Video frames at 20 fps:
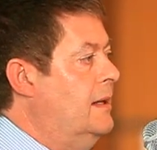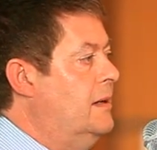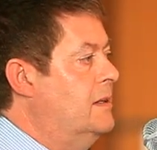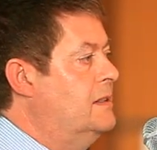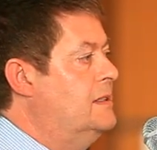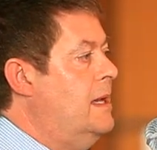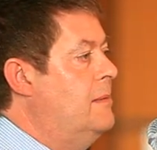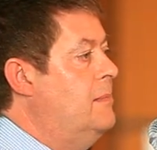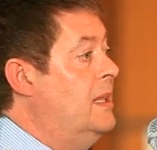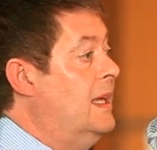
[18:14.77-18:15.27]
And the
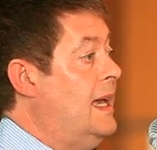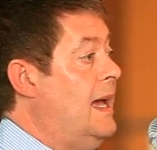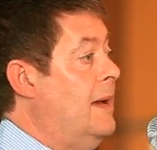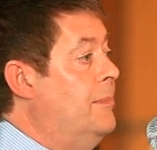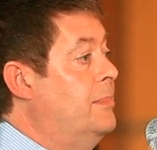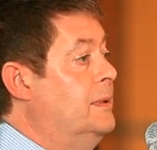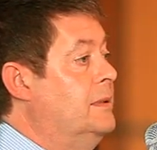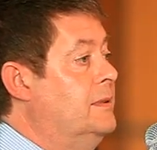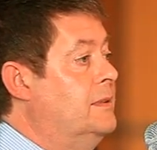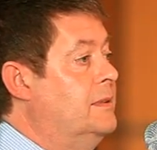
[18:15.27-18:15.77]
same thing
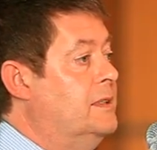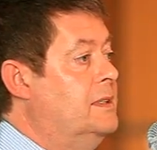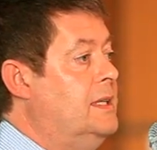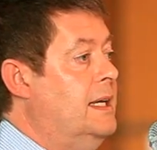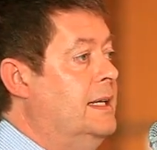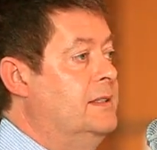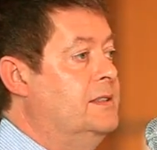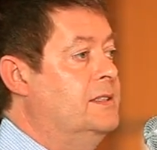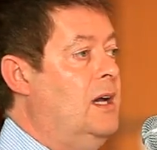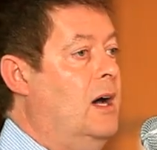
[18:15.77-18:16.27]
happened. The
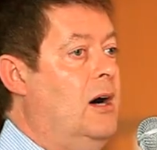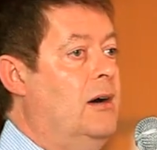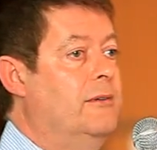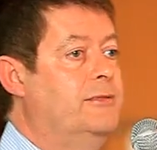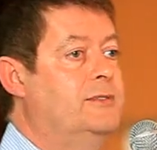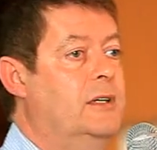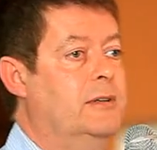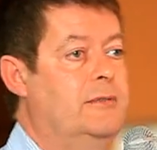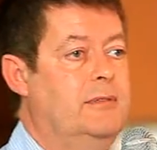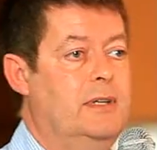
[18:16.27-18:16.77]
attendance
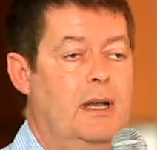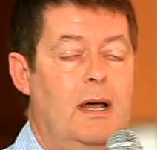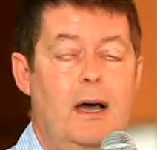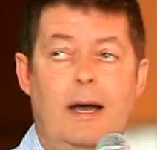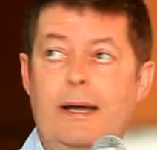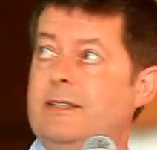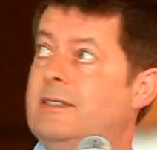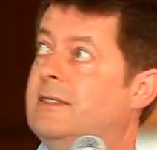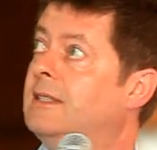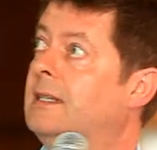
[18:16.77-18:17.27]
halved
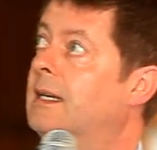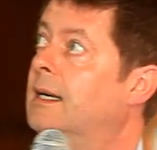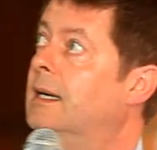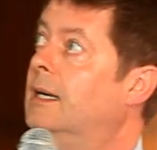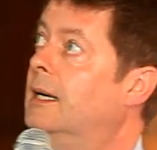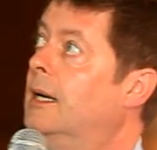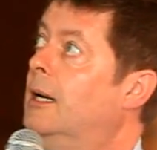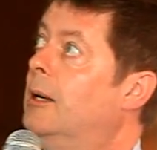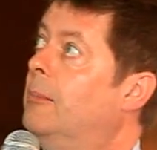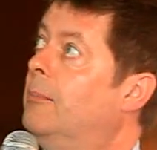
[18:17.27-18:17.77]
overnight,
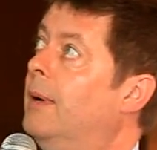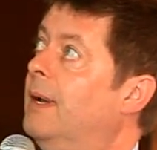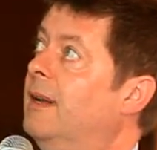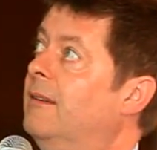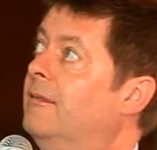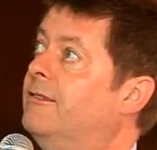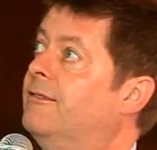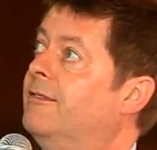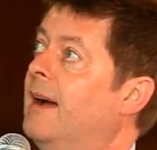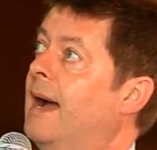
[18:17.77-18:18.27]
but
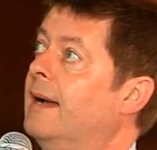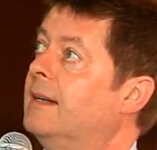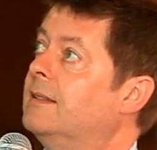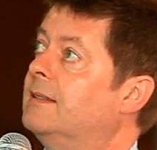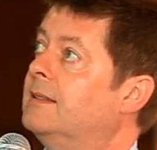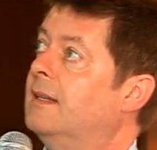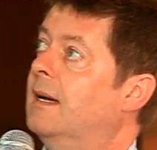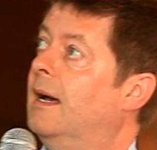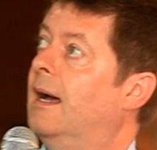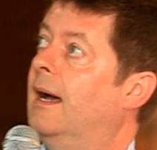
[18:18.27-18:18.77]
in
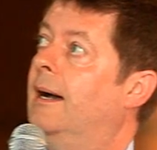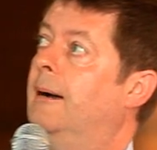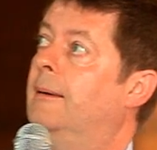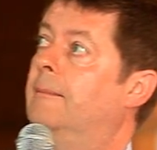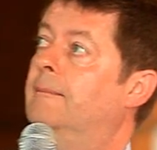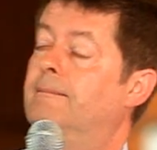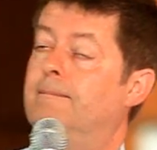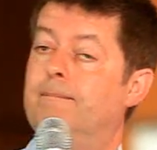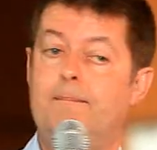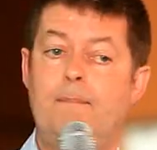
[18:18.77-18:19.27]
fact,
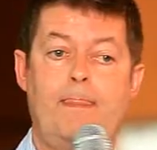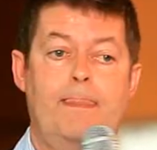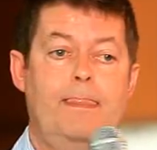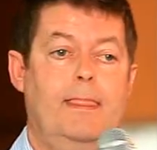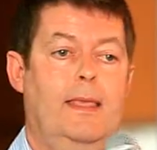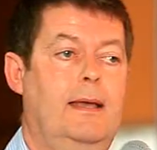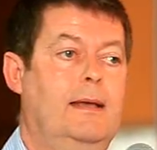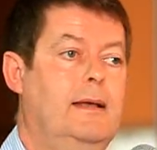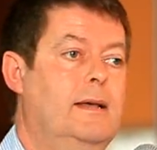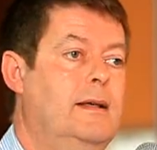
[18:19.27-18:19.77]

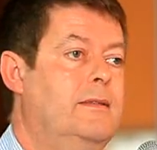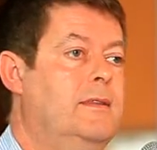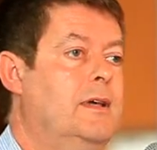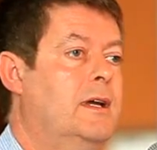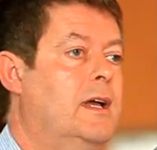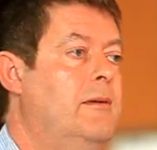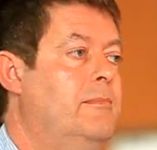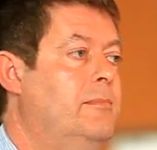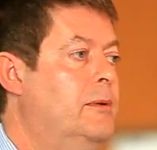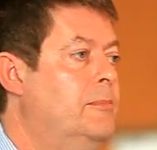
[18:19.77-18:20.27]
the
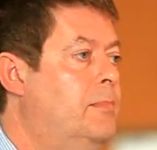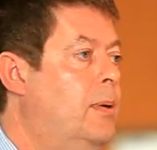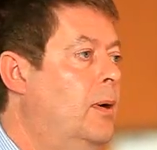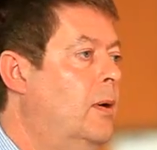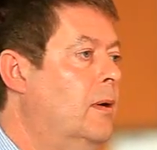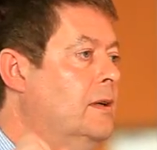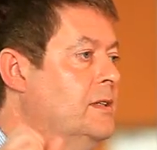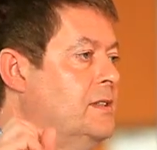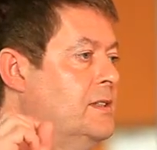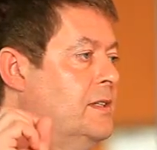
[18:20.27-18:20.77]
government
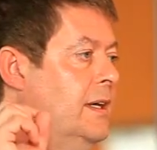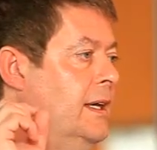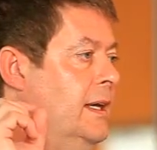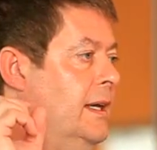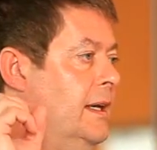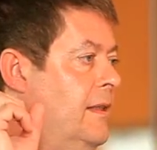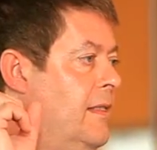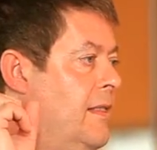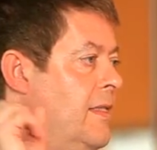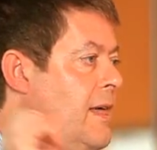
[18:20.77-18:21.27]

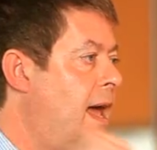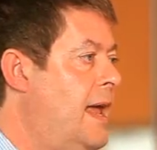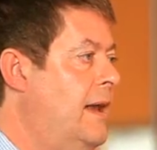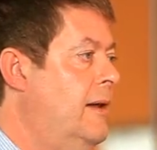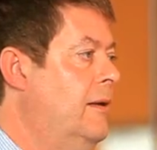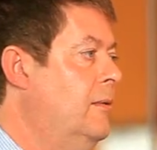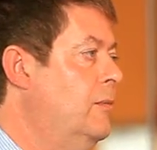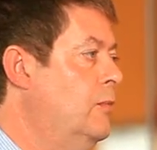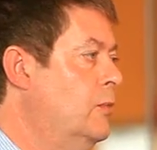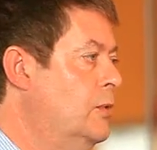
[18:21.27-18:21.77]
policy
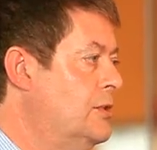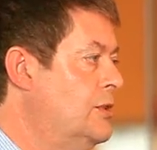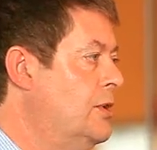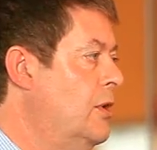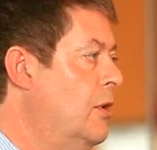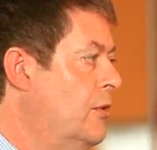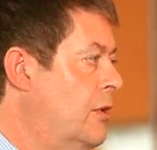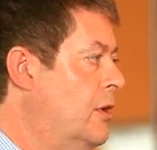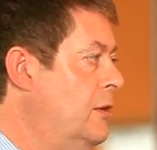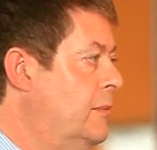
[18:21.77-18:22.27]
then was
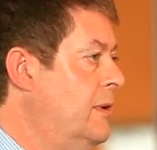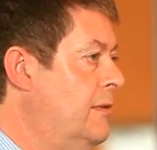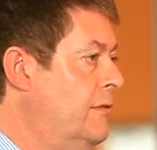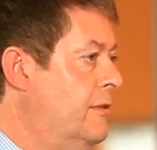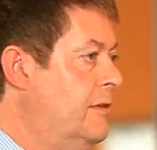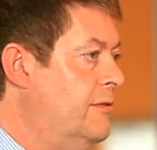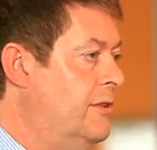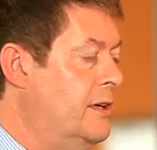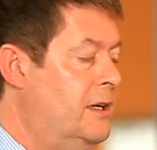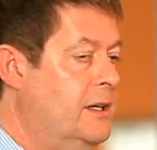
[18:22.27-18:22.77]
not going to be
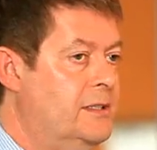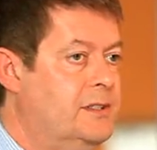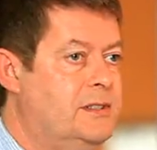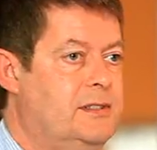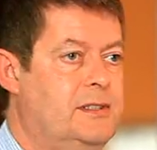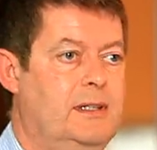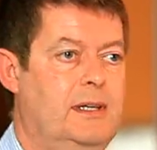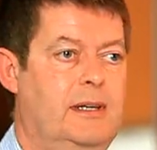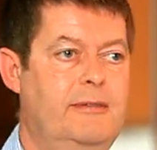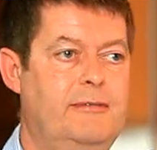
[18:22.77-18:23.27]
reversed.